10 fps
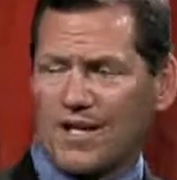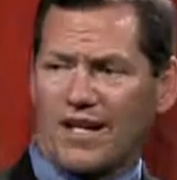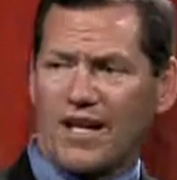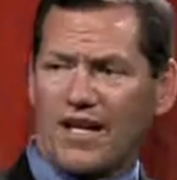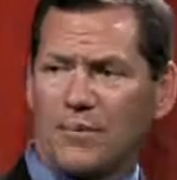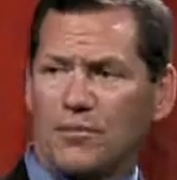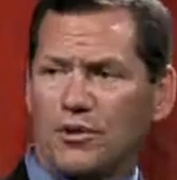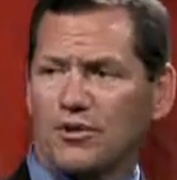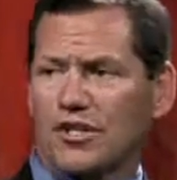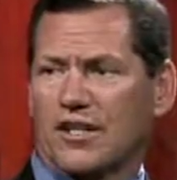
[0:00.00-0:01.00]
and
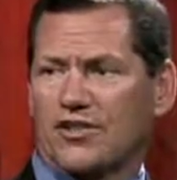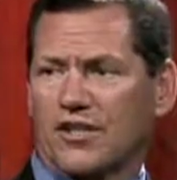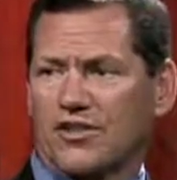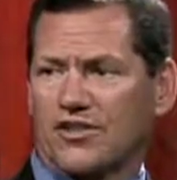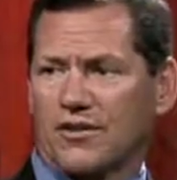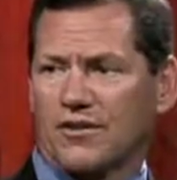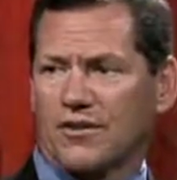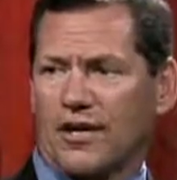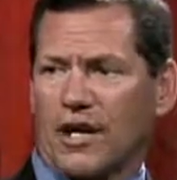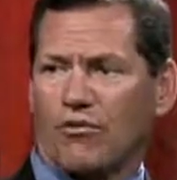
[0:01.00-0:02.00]
abuse and addiction
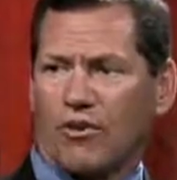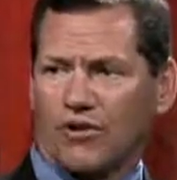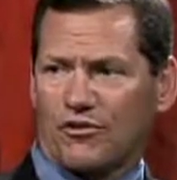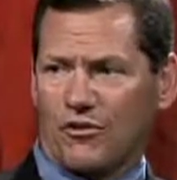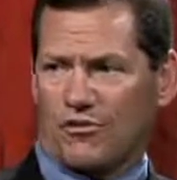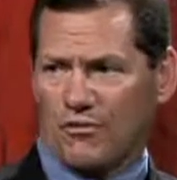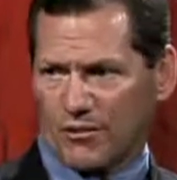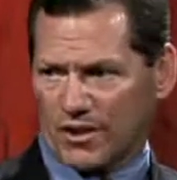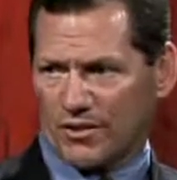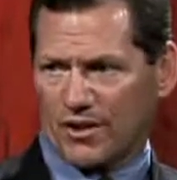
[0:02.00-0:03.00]
are also
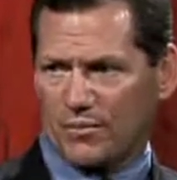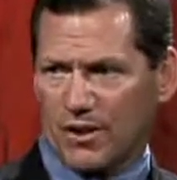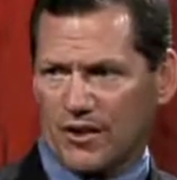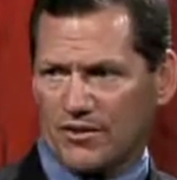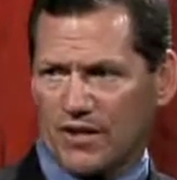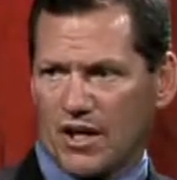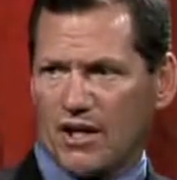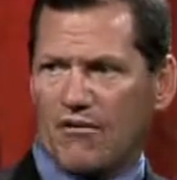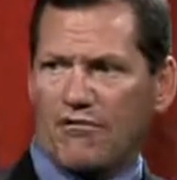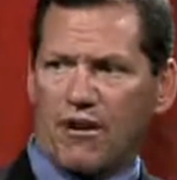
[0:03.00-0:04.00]
thrown into the mix.
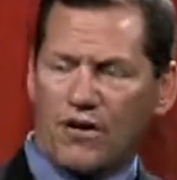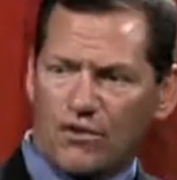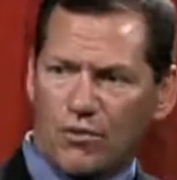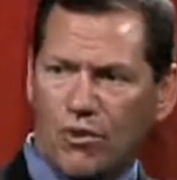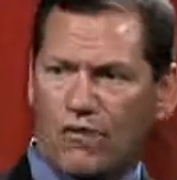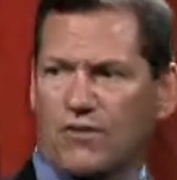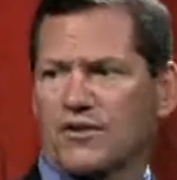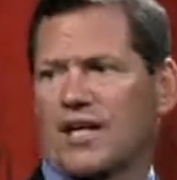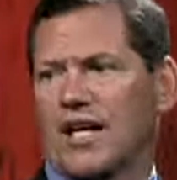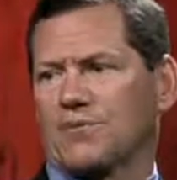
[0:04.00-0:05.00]
Far too
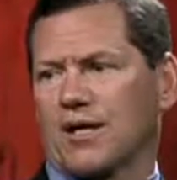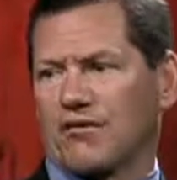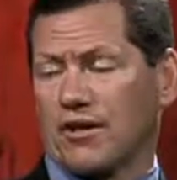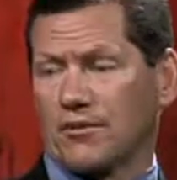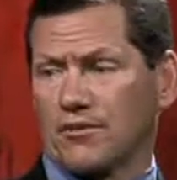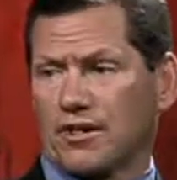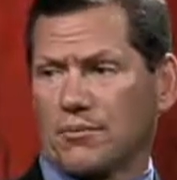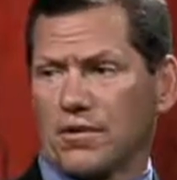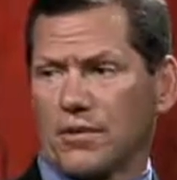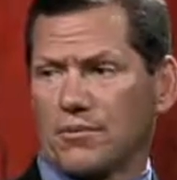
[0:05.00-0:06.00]
oftentimes our elders can
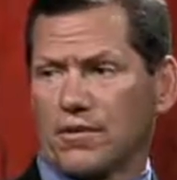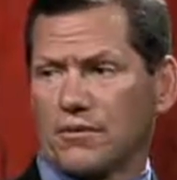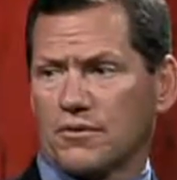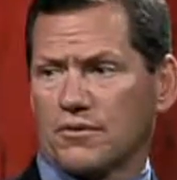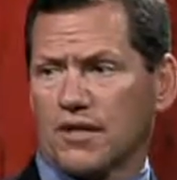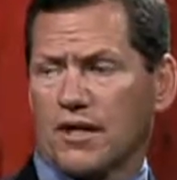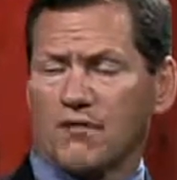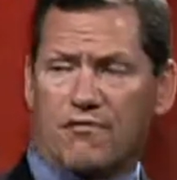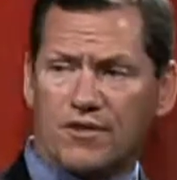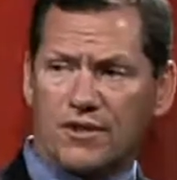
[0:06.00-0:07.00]
be abused
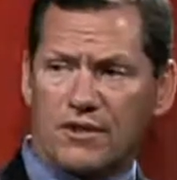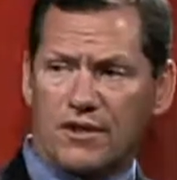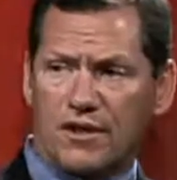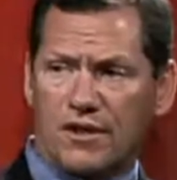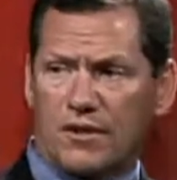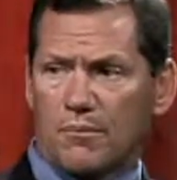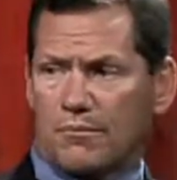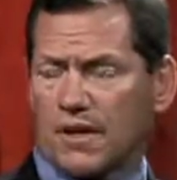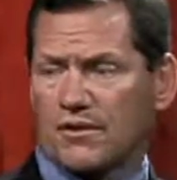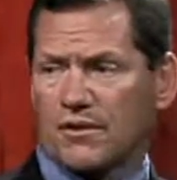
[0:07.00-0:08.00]
physically,
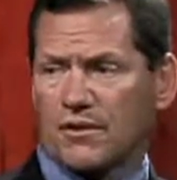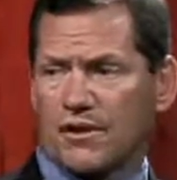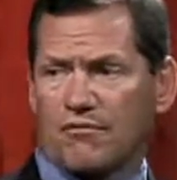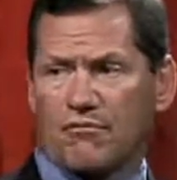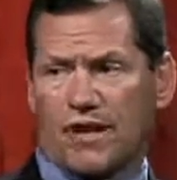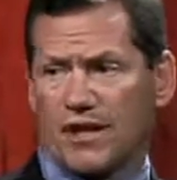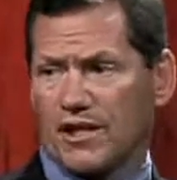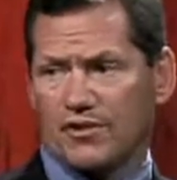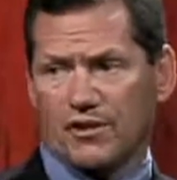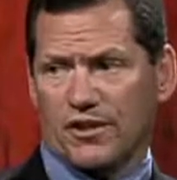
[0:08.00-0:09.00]
mentally,
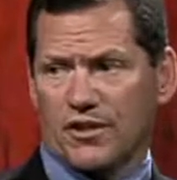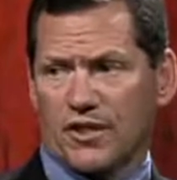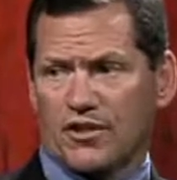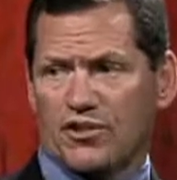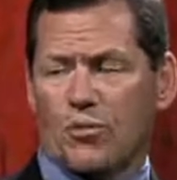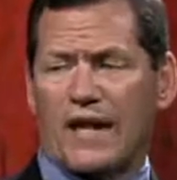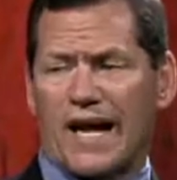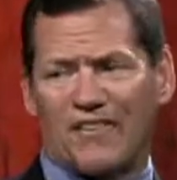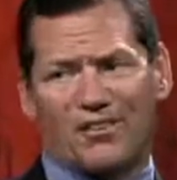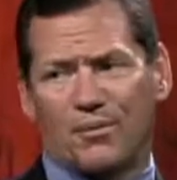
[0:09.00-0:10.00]
financially, so we
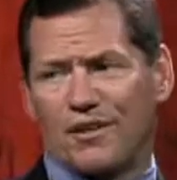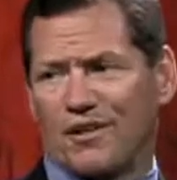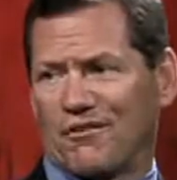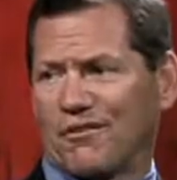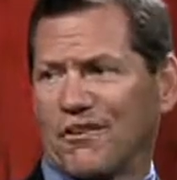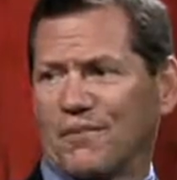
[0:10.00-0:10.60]
have to be there for them.